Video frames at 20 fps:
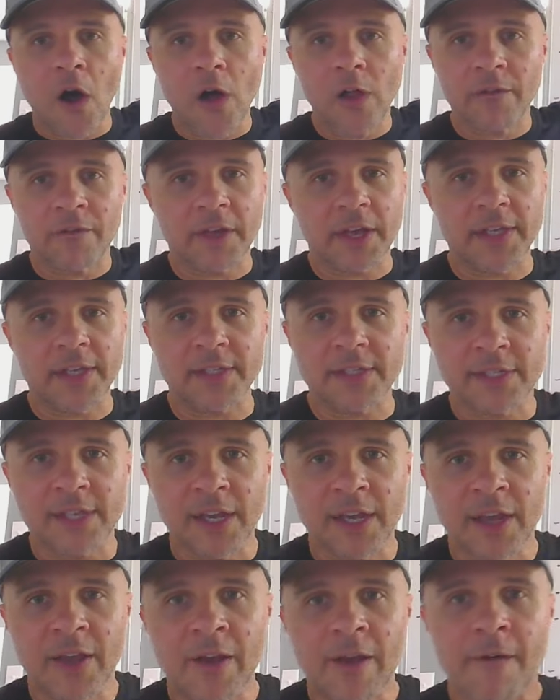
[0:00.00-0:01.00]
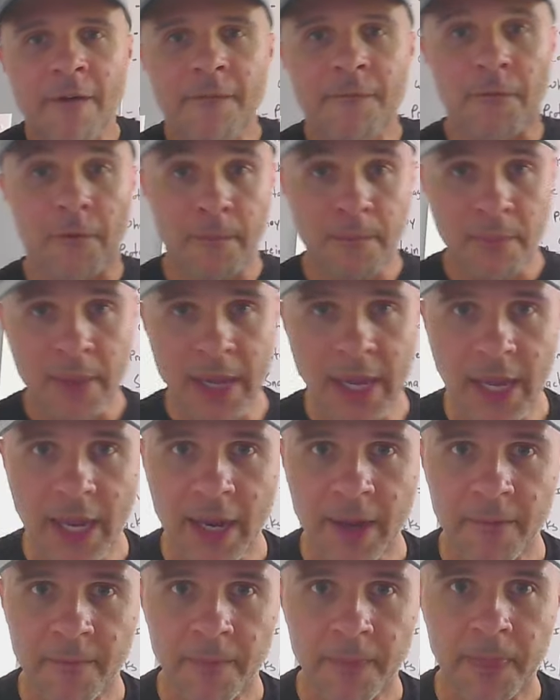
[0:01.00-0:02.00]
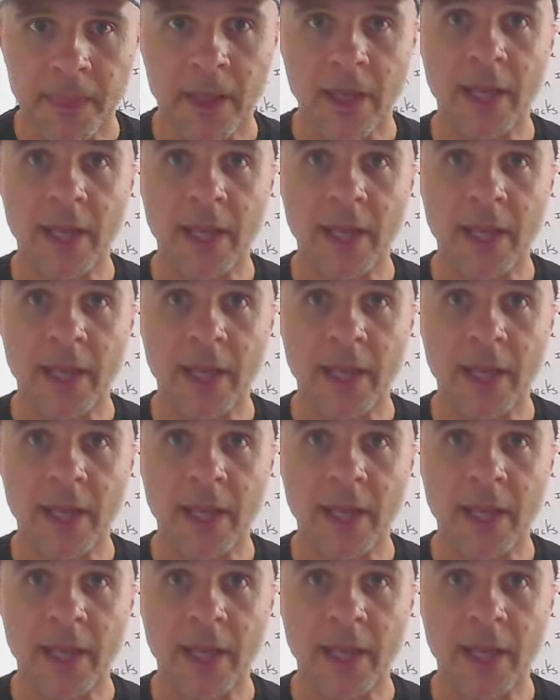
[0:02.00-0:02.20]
all of this for me,